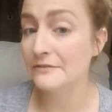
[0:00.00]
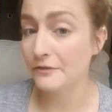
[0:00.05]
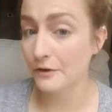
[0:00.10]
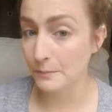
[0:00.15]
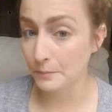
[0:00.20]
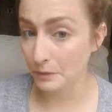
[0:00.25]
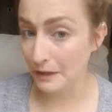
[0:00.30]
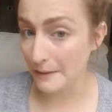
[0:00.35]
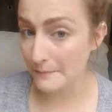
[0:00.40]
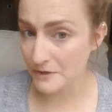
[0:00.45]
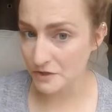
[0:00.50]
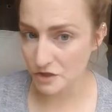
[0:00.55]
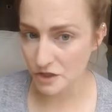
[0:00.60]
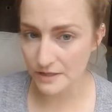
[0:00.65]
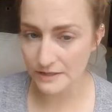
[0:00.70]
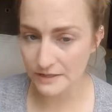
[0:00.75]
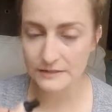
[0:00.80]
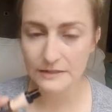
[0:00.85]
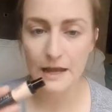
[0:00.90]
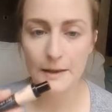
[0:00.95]
for
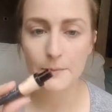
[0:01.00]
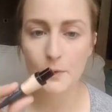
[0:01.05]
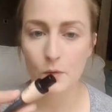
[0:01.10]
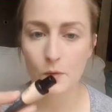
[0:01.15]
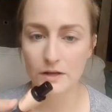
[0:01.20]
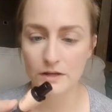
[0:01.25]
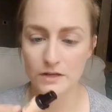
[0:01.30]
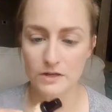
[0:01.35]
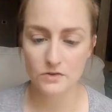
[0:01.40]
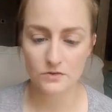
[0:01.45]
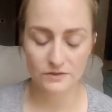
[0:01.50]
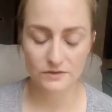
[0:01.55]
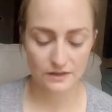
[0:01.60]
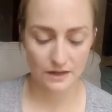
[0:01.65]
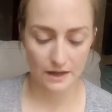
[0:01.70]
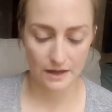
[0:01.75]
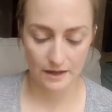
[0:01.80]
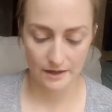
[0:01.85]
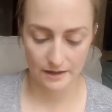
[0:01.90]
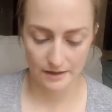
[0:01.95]
blemishes, I'm going to use
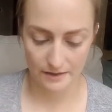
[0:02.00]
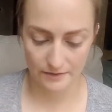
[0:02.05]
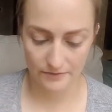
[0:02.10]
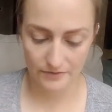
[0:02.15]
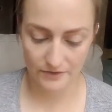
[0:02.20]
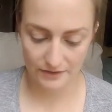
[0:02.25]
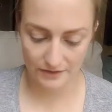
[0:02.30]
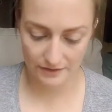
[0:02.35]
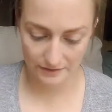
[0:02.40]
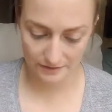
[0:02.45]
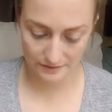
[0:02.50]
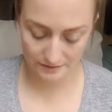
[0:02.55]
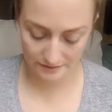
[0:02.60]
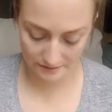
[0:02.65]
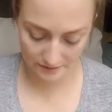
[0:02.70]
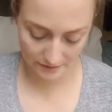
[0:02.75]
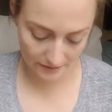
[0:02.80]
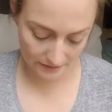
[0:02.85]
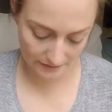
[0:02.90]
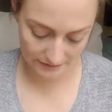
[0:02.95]
the
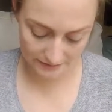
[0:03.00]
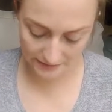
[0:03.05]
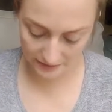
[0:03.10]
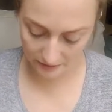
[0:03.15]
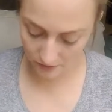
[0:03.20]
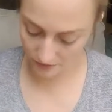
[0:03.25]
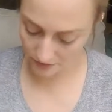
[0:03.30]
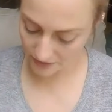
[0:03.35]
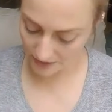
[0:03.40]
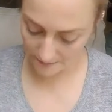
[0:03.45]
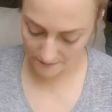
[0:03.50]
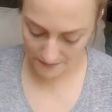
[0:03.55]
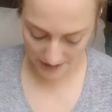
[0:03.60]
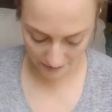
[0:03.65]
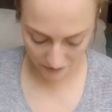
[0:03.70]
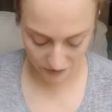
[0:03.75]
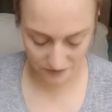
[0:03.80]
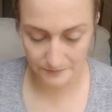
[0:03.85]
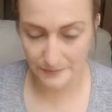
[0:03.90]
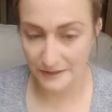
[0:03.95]
concealer that
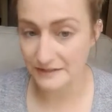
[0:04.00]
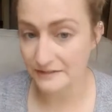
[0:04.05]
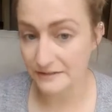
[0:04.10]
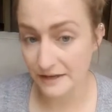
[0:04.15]
matches my